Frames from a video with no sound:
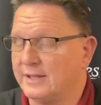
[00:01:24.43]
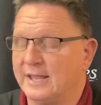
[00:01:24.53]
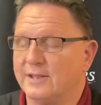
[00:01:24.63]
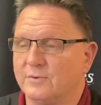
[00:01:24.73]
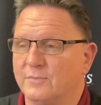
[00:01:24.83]

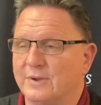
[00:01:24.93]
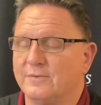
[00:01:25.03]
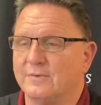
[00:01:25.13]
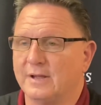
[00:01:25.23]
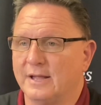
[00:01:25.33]
and
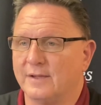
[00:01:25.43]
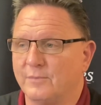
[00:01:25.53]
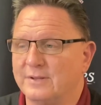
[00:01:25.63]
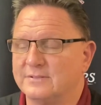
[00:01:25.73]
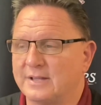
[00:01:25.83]

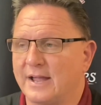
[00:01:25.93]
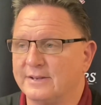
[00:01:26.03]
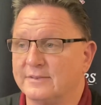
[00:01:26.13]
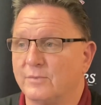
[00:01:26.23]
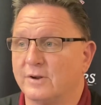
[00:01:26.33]
we signed
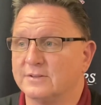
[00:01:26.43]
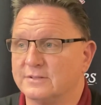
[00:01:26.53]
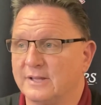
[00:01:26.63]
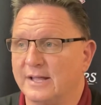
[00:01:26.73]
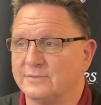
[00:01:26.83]

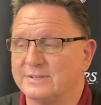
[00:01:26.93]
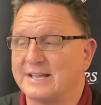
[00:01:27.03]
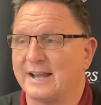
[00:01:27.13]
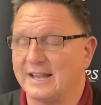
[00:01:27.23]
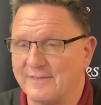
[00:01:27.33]

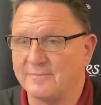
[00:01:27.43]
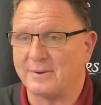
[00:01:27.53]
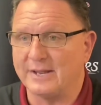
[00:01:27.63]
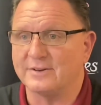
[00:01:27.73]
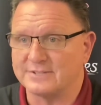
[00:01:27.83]
11
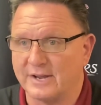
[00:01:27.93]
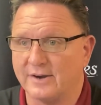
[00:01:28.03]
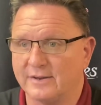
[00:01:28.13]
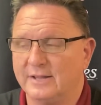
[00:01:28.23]
players there.